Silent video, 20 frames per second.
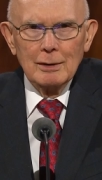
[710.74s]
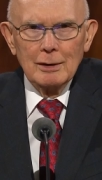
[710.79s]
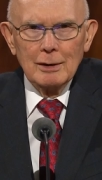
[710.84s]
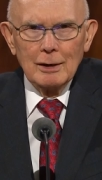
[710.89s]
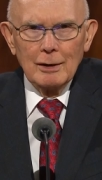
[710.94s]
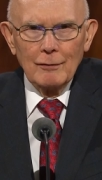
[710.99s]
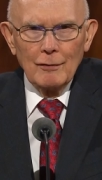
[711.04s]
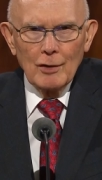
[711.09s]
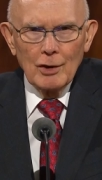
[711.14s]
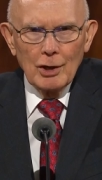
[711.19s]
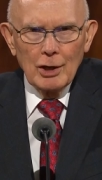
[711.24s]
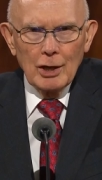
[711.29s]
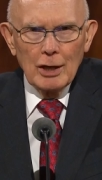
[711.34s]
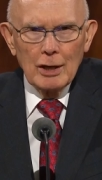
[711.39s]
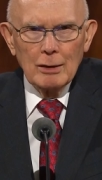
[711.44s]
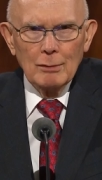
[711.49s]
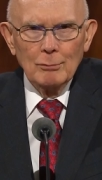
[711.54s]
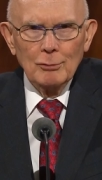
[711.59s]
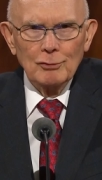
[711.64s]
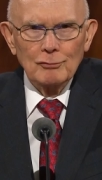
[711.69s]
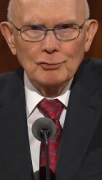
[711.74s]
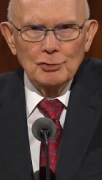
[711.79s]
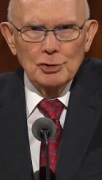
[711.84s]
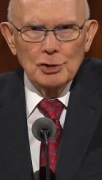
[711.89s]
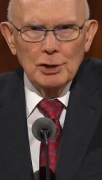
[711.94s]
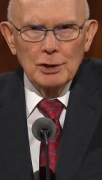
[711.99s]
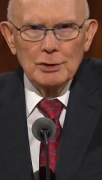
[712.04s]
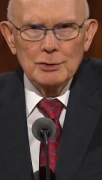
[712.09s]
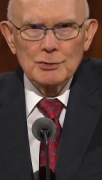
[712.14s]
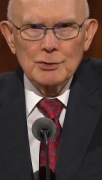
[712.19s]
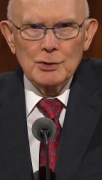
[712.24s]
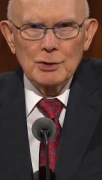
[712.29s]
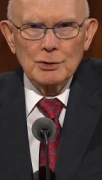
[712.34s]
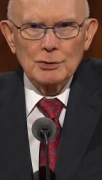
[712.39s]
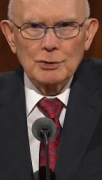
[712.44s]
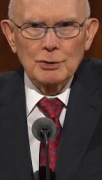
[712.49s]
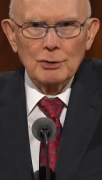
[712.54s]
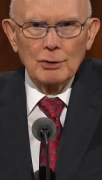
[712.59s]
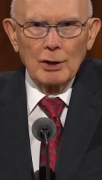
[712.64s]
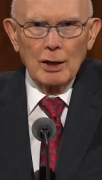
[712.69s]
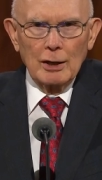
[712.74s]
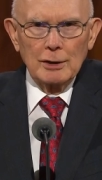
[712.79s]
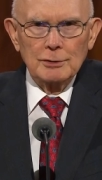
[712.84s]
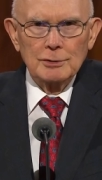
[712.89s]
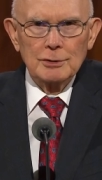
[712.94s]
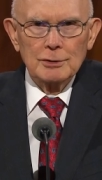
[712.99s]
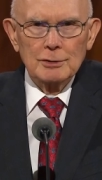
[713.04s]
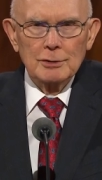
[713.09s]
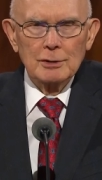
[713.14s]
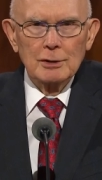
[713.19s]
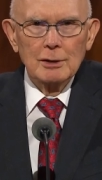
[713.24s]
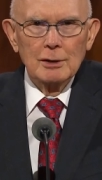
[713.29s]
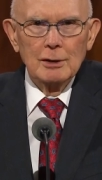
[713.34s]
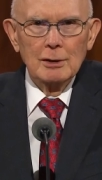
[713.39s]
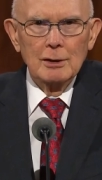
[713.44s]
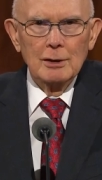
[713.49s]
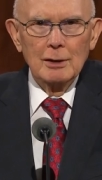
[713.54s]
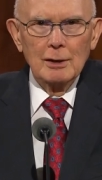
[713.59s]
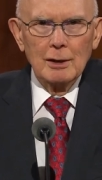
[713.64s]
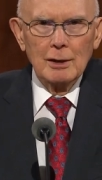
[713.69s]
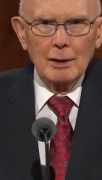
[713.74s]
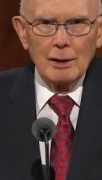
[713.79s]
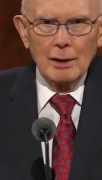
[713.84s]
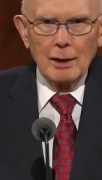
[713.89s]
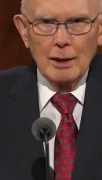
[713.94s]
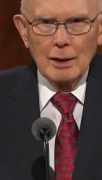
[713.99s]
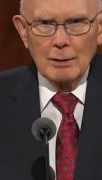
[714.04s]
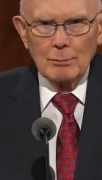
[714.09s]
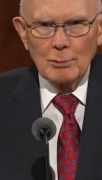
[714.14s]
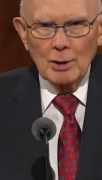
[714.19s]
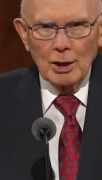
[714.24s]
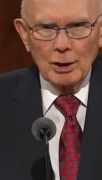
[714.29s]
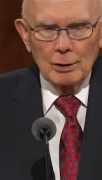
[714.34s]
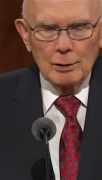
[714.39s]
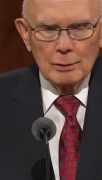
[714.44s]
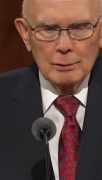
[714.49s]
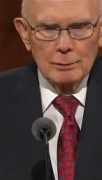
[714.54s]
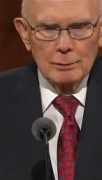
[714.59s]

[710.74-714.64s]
In the name of Jesus Christ, amen.